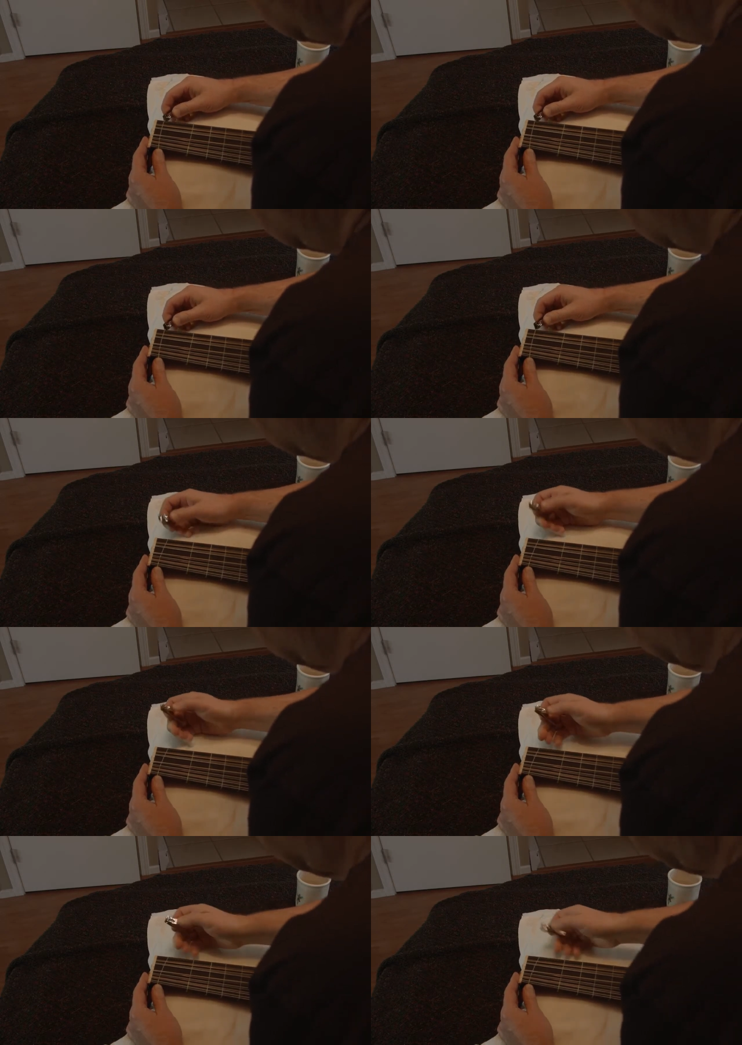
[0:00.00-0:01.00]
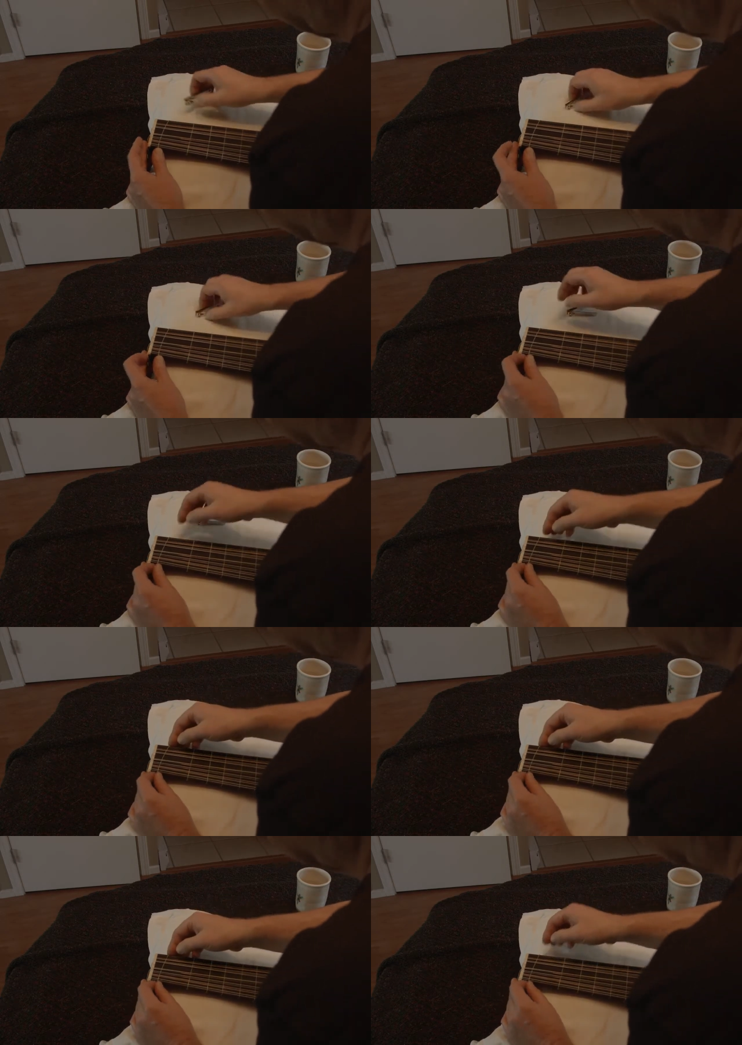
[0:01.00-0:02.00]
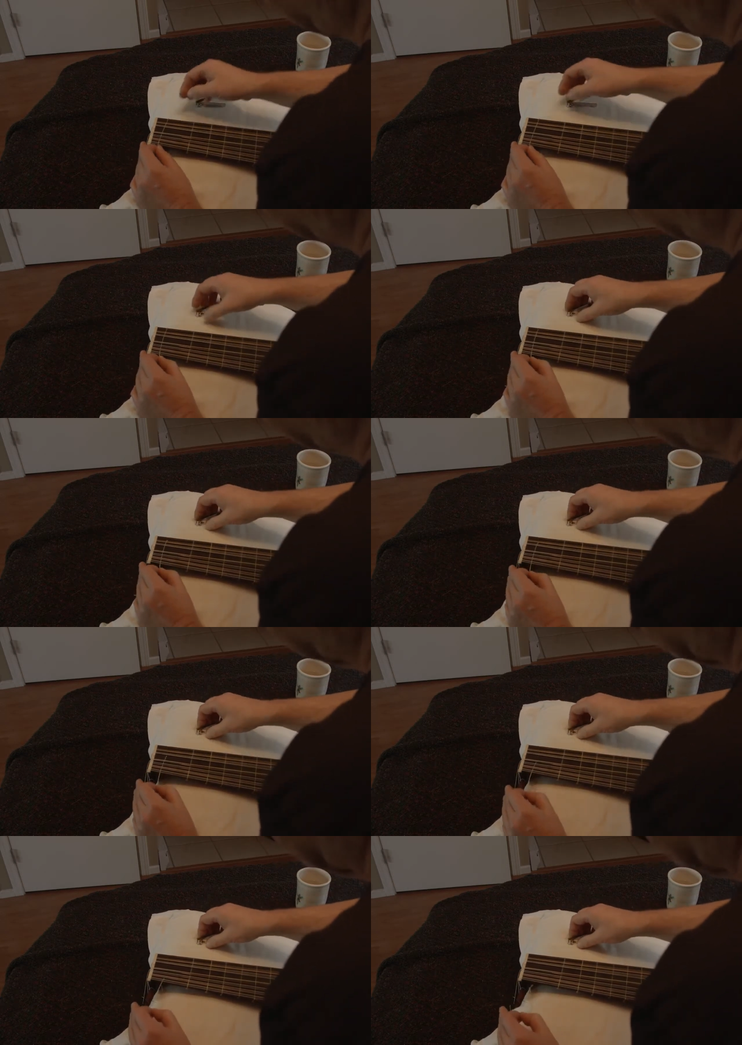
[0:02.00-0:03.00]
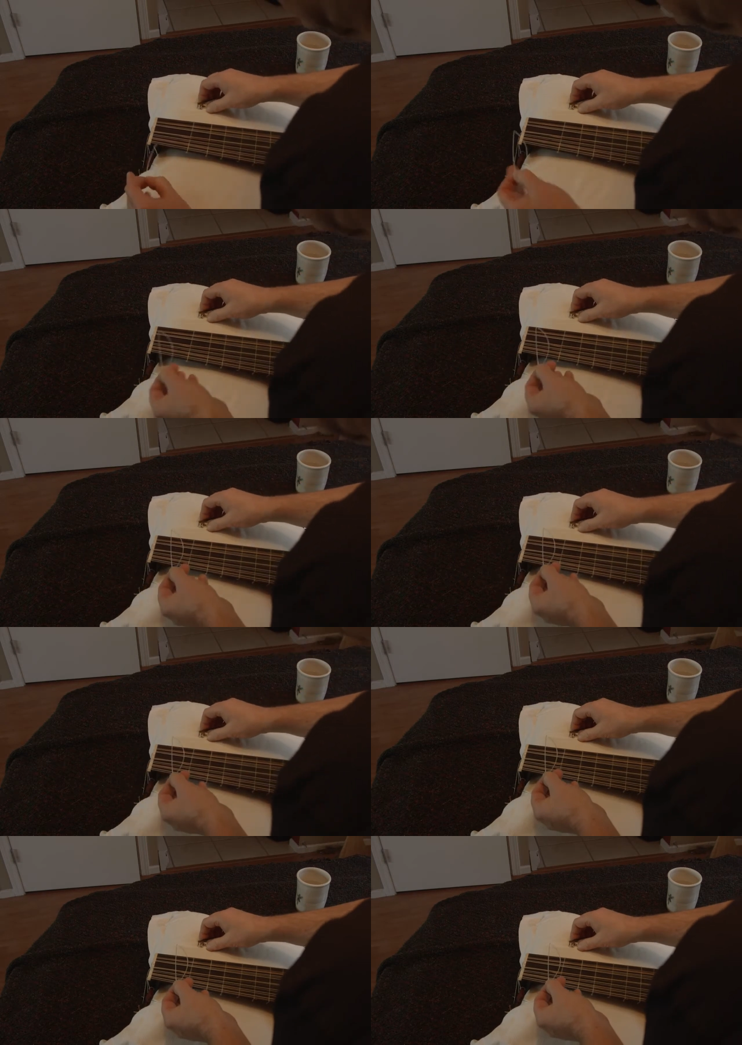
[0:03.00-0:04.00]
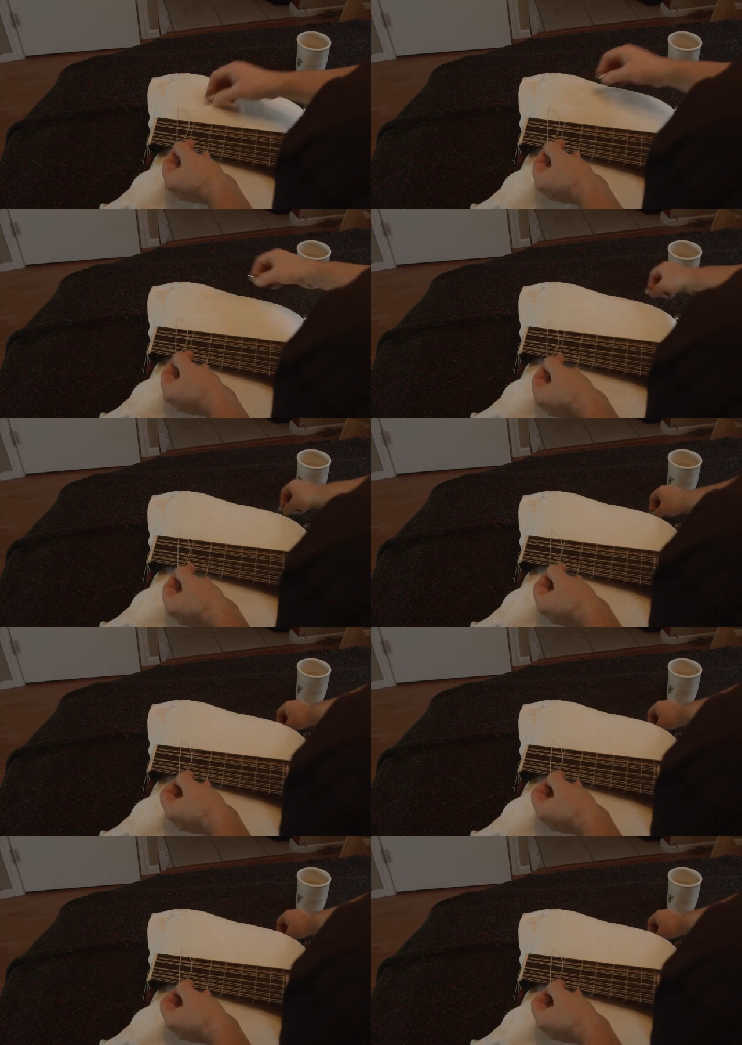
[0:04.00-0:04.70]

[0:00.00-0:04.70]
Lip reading: Nobody's mouth can be seen.